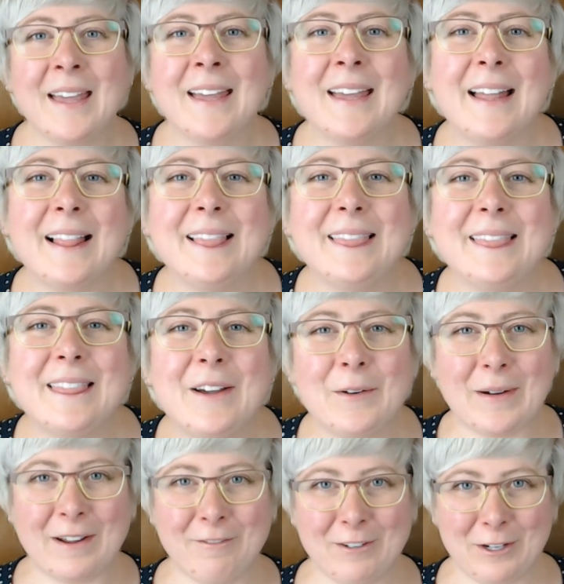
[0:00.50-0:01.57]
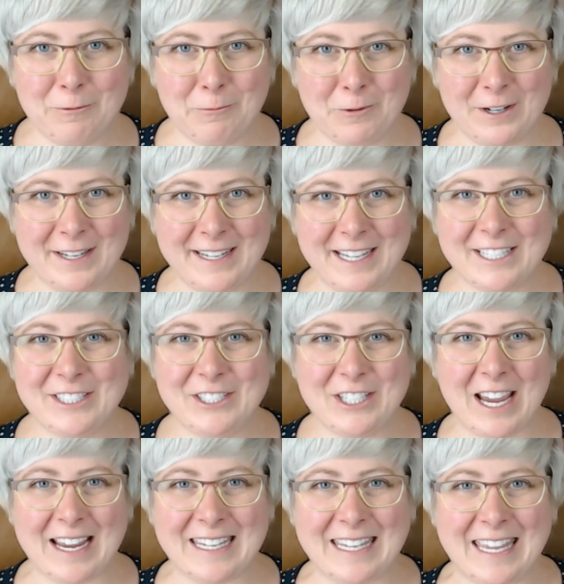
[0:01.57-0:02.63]
Hello everyone,
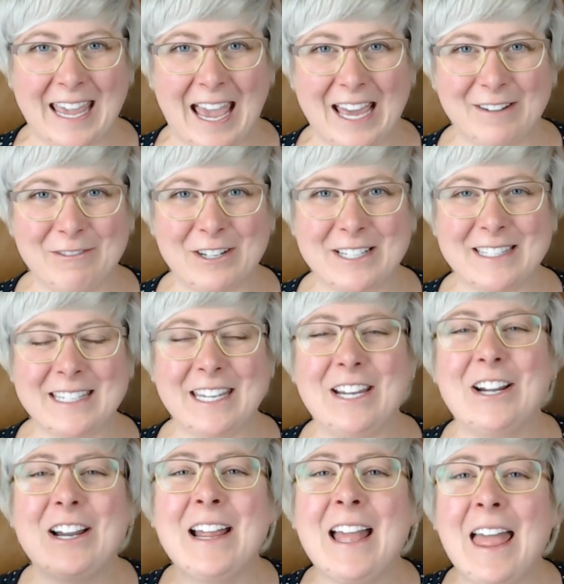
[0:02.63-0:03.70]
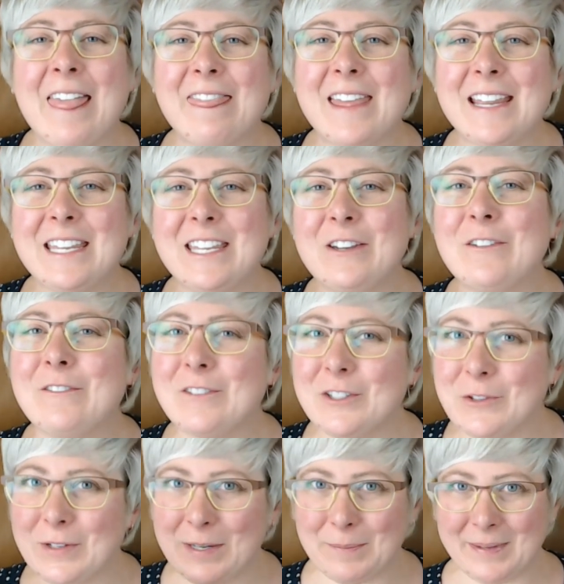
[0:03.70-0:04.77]
Jacquie Edwards here. Thank you for
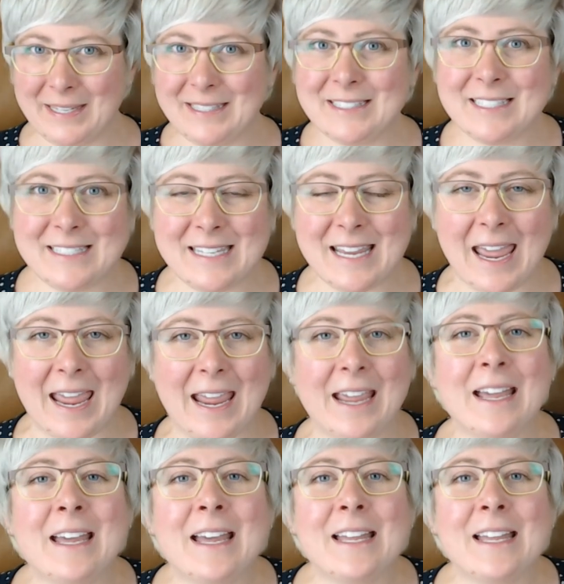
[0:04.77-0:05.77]
joining me today.